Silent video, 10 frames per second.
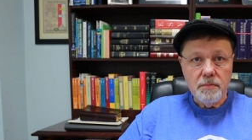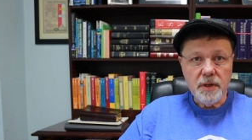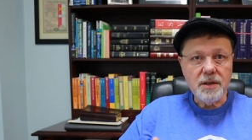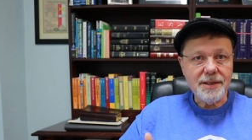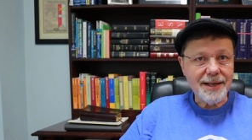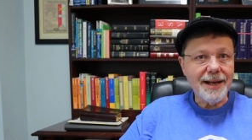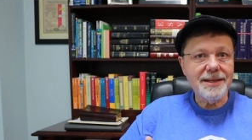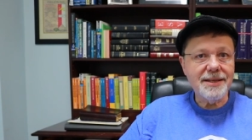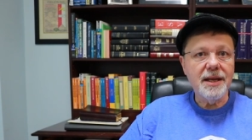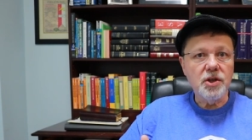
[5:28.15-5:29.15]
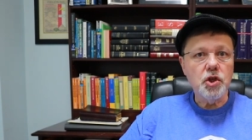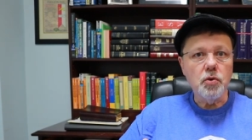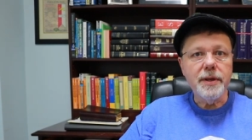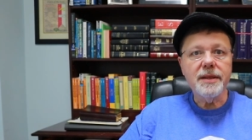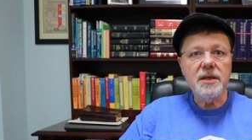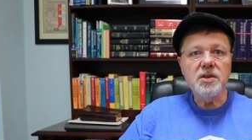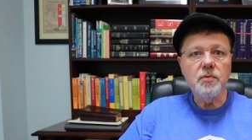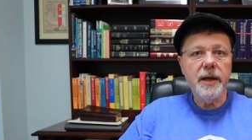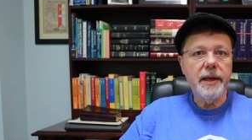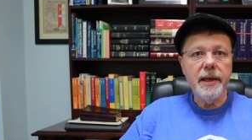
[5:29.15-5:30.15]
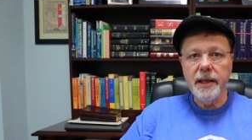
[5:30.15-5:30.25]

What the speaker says: because God said do it this way,